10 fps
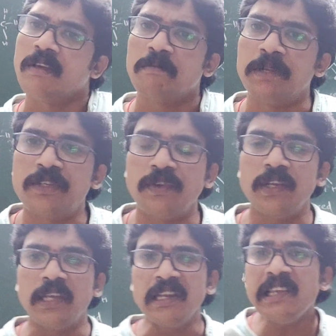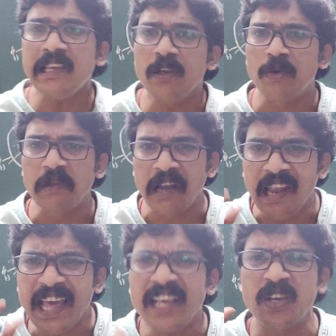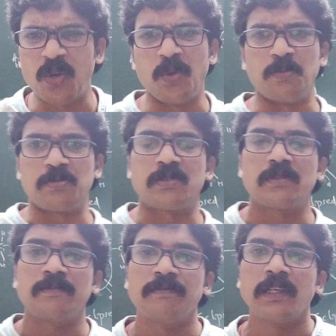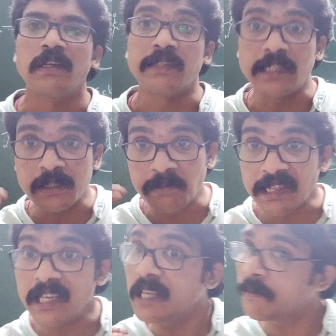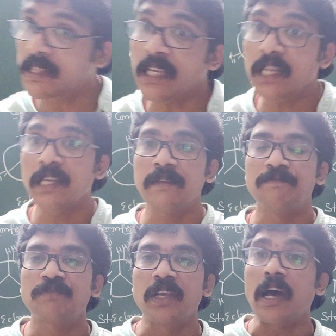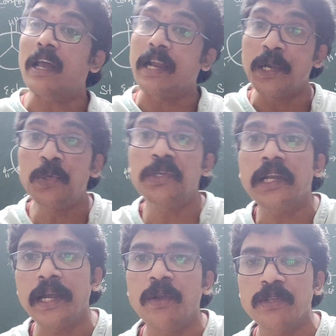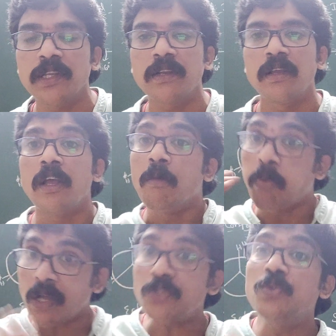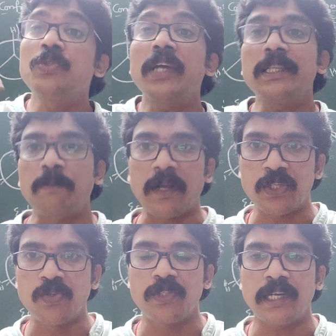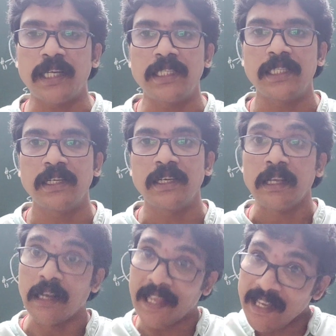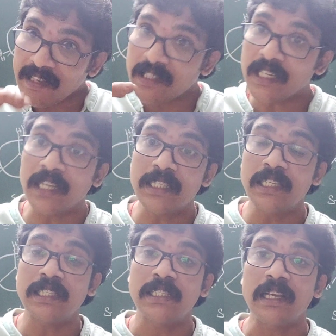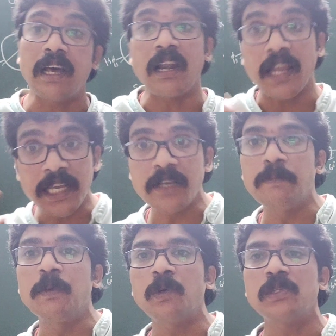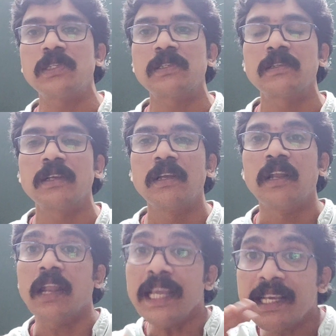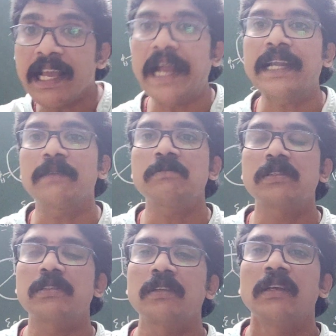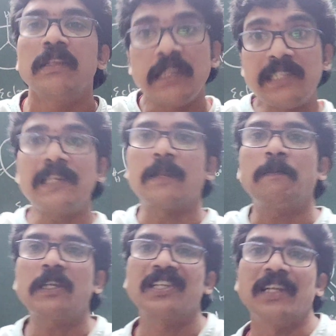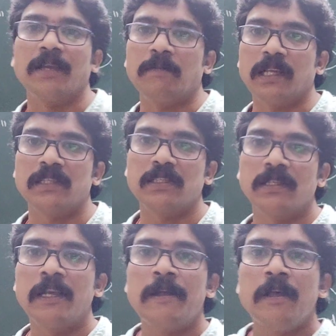Between any like groups, that is methyl, or hydrogen, positive charge, like charges or like poles, like atoms, there is a repulsion take place.